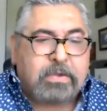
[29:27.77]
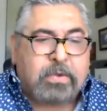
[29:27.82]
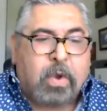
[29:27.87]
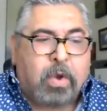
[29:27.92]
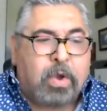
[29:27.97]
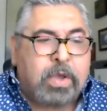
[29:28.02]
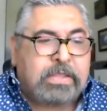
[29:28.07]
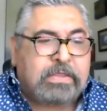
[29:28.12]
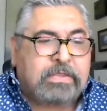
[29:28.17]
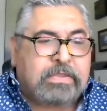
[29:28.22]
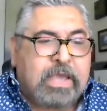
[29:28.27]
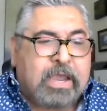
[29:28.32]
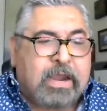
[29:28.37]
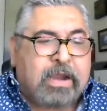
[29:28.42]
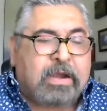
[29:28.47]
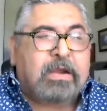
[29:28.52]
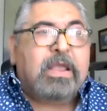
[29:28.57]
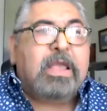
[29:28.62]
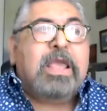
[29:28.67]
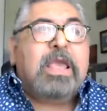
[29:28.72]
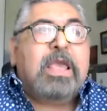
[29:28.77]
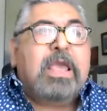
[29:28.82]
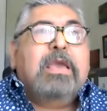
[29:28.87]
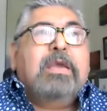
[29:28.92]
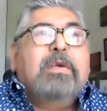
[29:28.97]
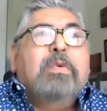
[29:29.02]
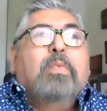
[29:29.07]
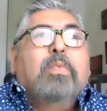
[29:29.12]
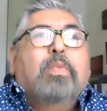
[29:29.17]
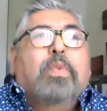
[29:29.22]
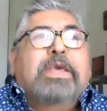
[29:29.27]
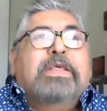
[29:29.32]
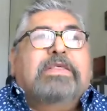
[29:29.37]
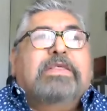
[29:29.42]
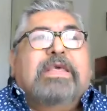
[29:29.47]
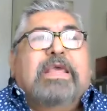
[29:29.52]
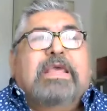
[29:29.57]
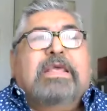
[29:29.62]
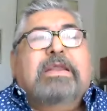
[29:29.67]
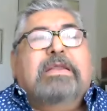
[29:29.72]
going there with